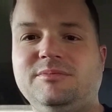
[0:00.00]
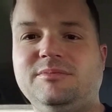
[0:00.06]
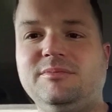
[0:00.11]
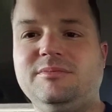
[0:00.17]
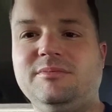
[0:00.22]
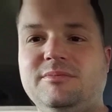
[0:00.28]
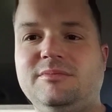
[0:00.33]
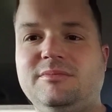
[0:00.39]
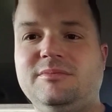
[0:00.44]

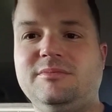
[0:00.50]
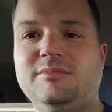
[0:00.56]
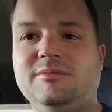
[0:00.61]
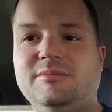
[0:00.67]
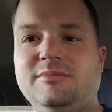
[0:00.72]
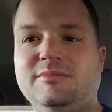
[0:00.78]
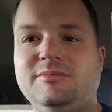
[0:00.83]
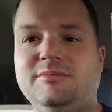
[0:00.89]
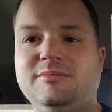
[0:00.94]

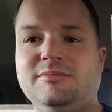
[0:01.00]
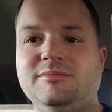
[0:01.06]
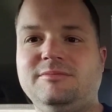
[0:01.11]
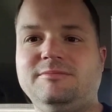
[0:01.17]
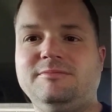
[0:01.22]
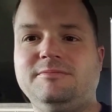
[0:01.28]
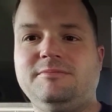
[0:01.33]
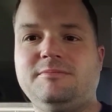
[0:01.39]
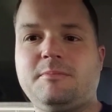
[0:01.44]

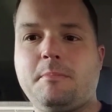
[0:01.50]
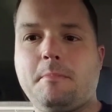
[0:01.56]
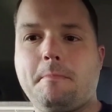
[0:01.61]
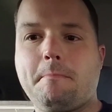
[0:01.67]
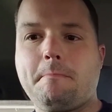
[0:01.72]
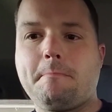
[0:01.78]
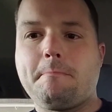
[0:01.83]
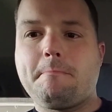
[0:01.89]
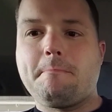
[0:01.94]

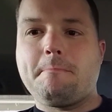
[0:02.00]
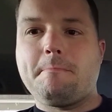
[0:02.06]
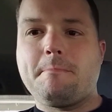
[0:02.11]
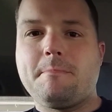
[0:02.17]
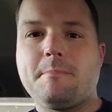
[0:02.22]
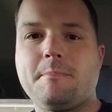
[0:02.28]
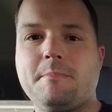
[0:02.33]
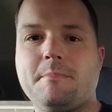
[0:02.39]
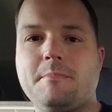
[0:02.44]

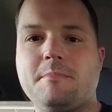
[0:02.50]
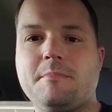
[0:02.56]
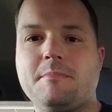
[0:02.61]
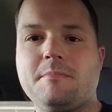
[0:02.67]
[no speech]